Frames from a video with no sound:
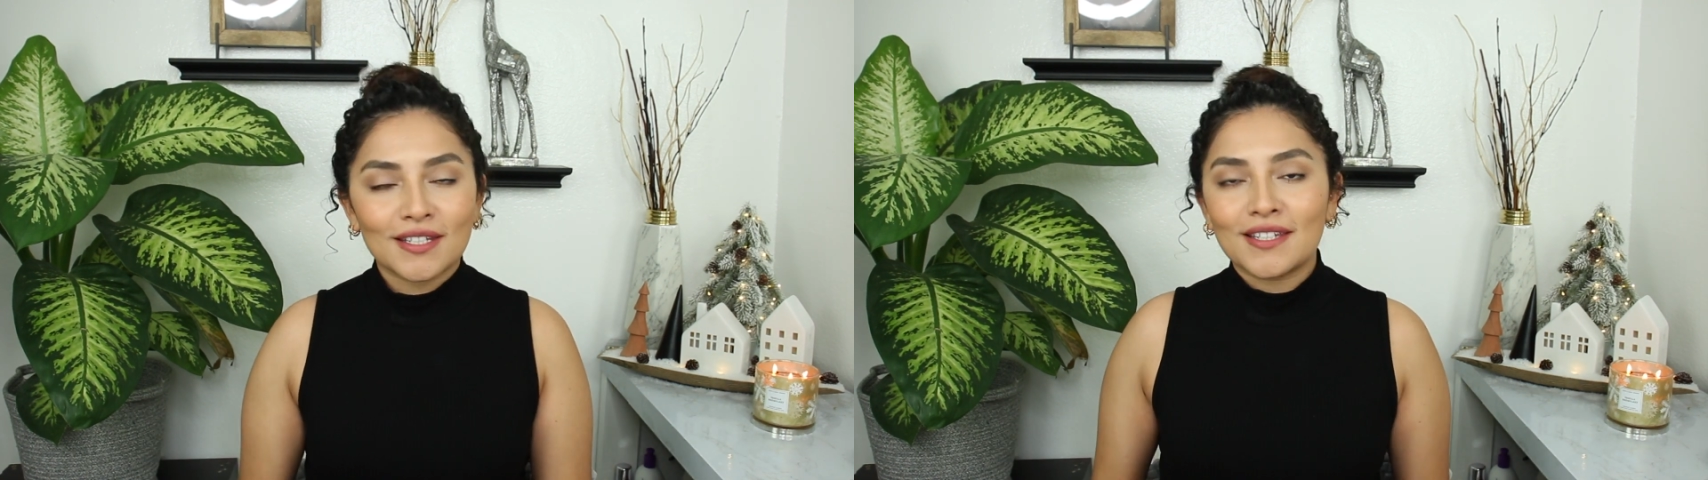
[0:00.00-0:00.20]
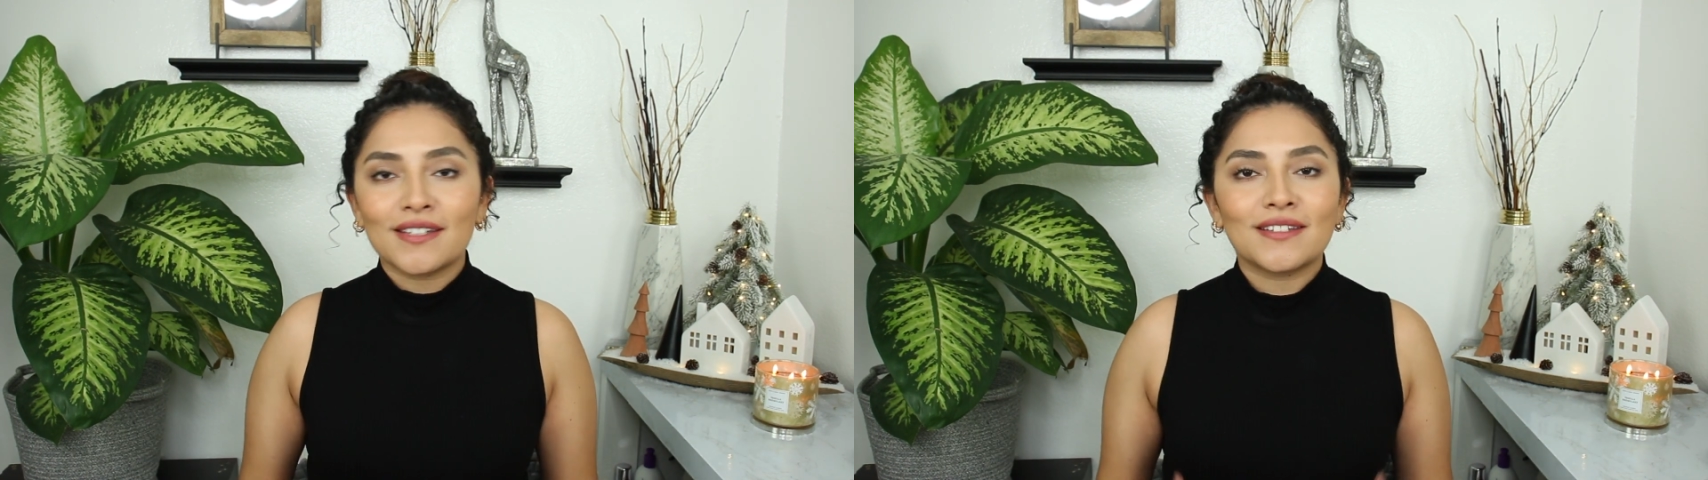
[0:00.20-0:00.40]

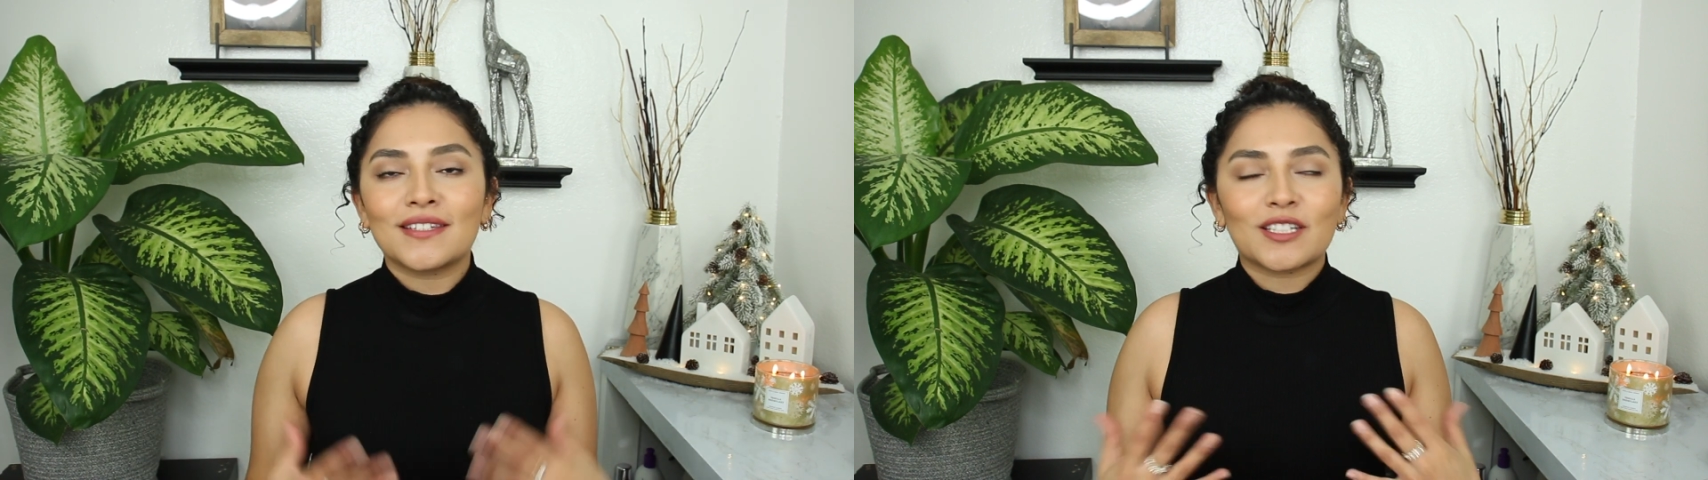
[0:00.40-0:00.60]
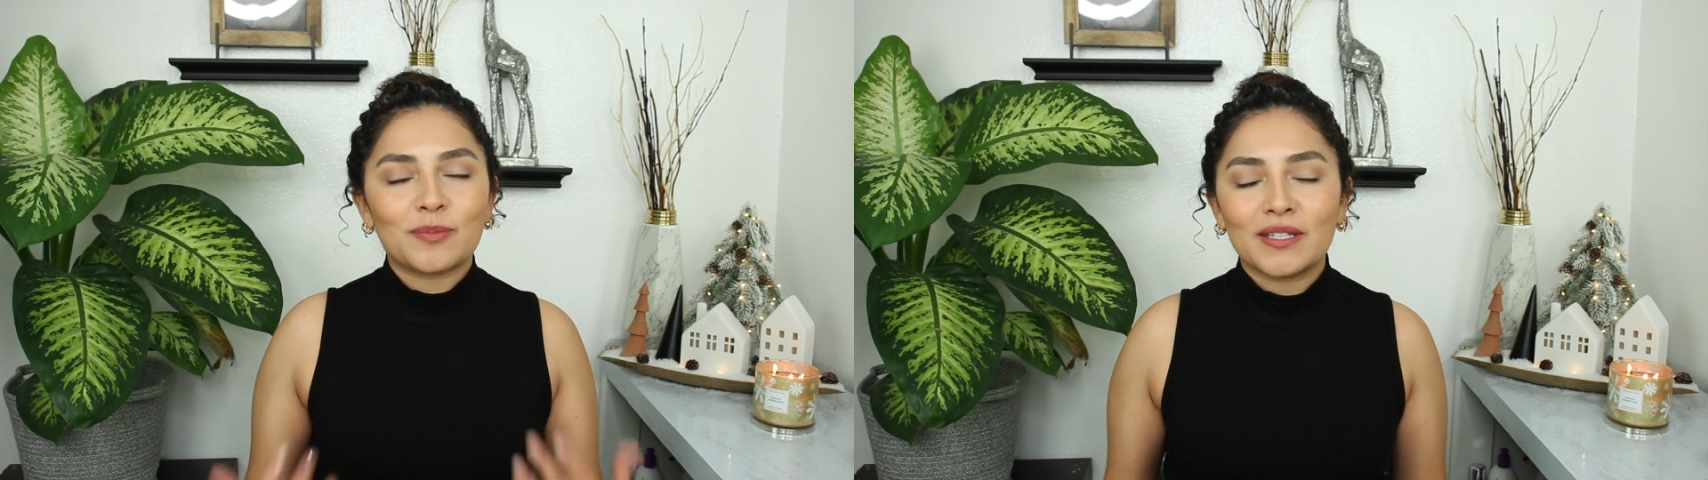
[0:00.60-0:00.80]
need this
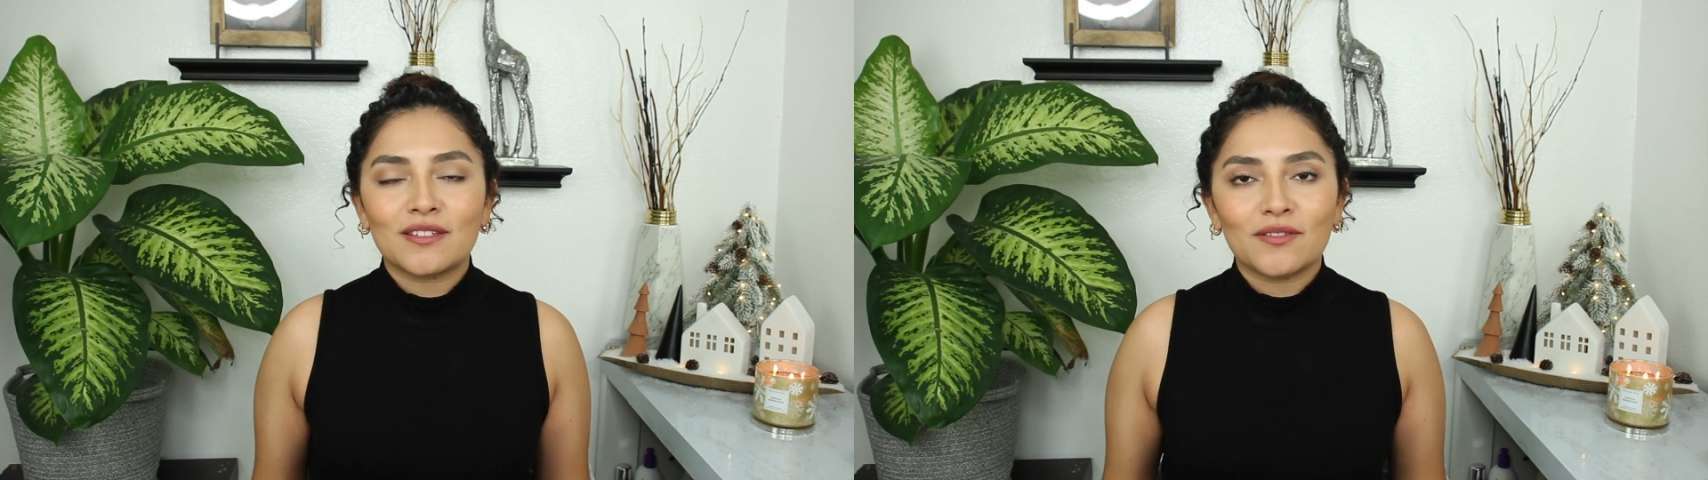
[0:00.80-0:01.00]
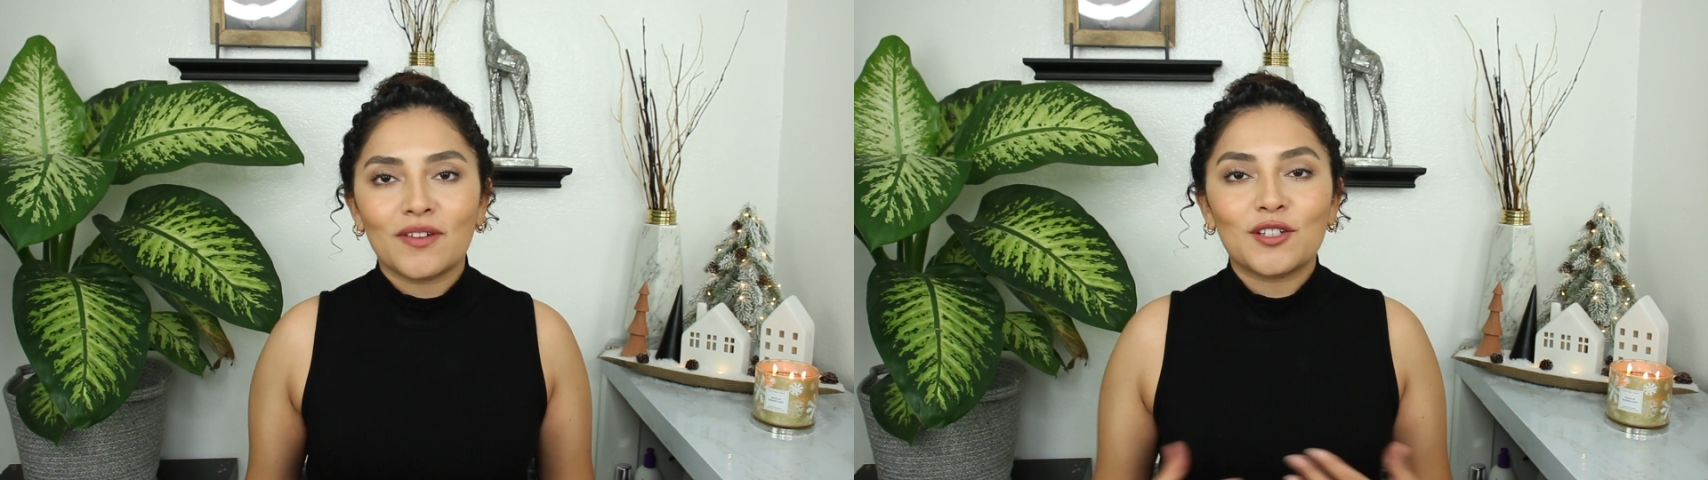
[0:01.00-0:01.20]

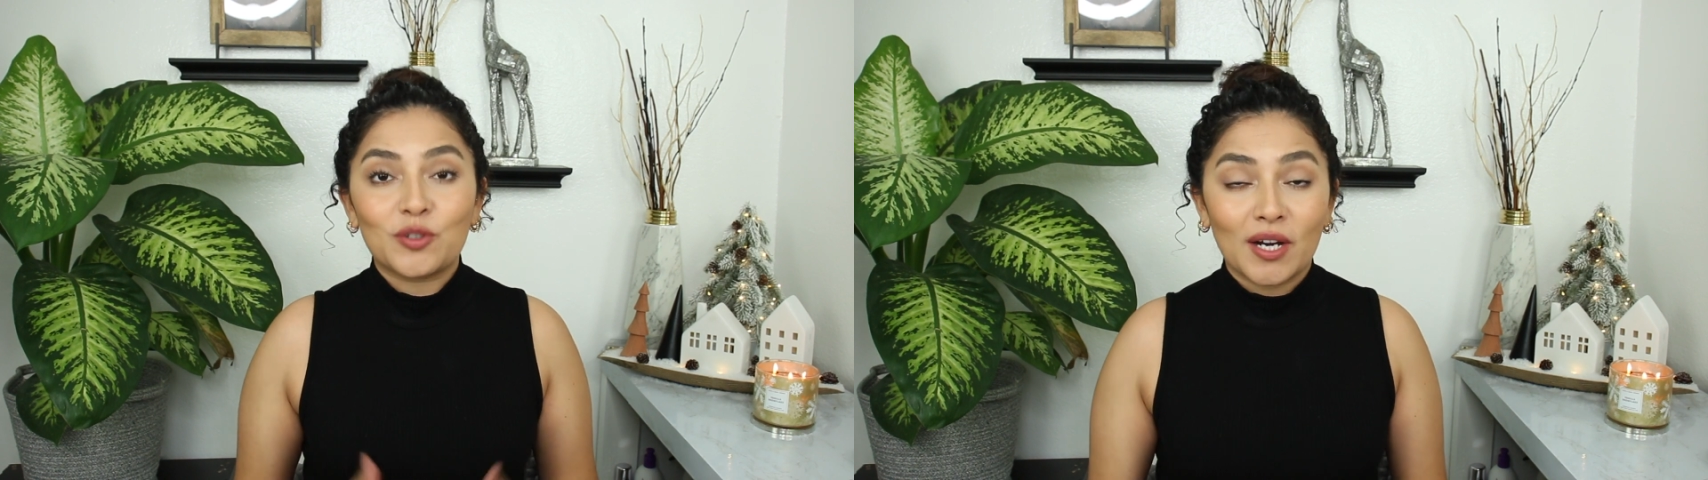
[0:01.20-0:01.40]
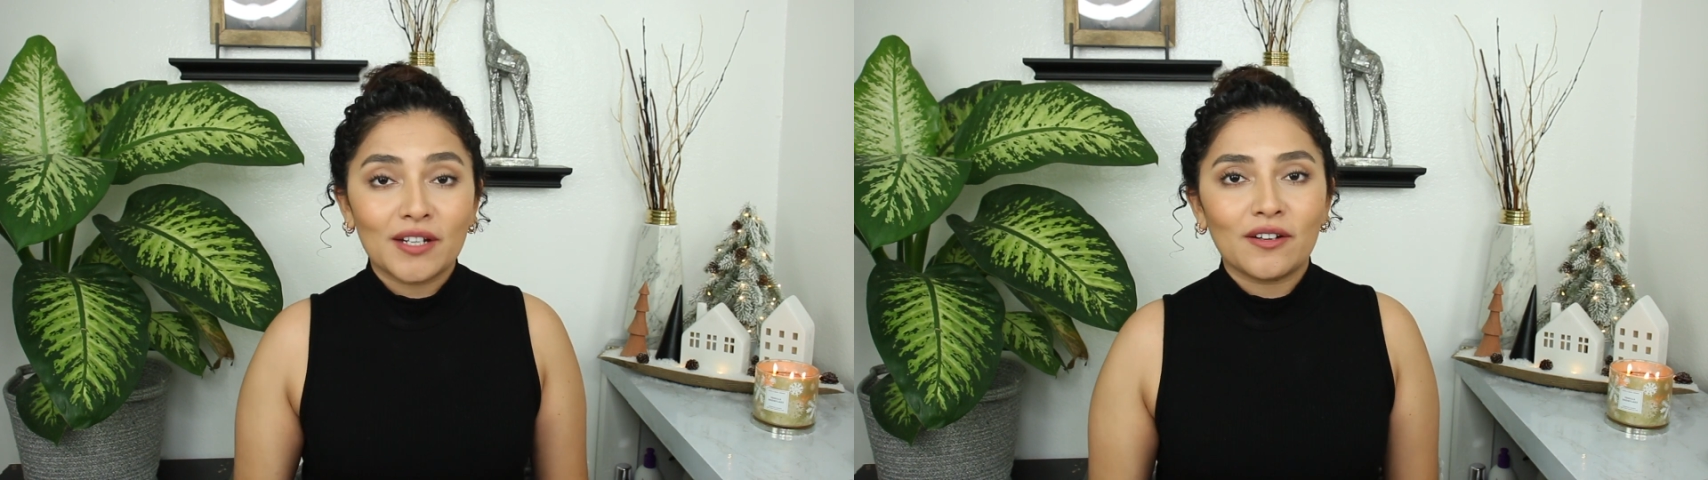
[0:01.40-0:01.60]
expensive
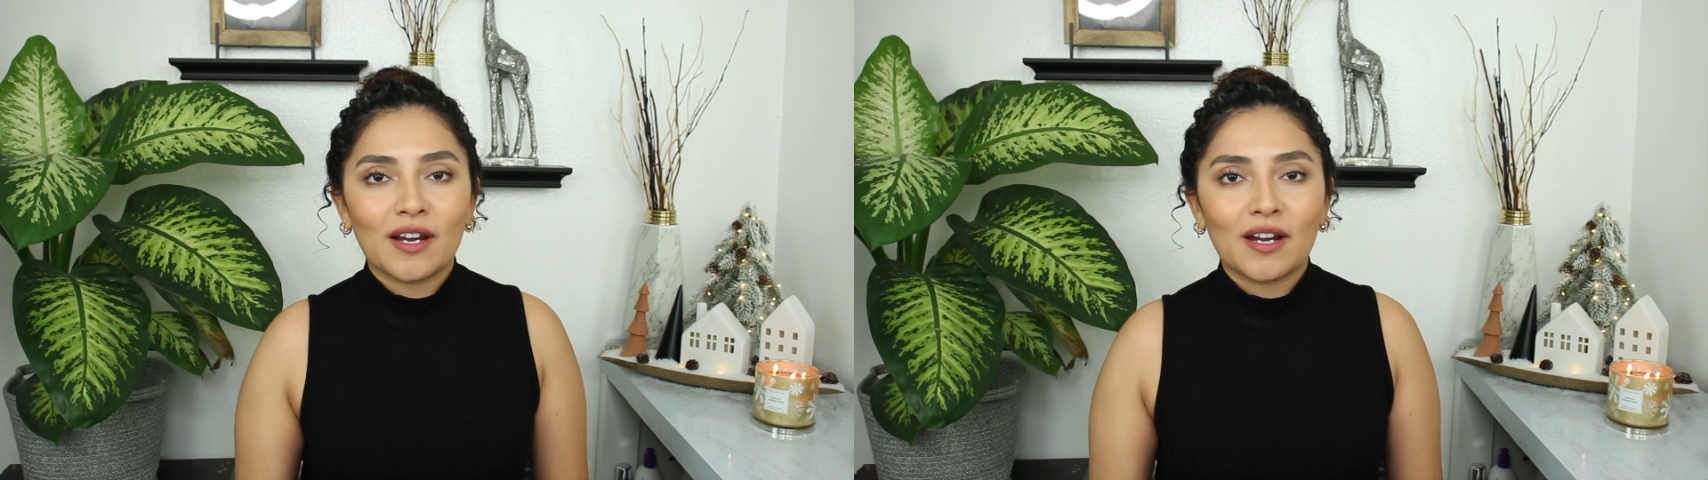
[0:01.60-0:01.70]
dryer.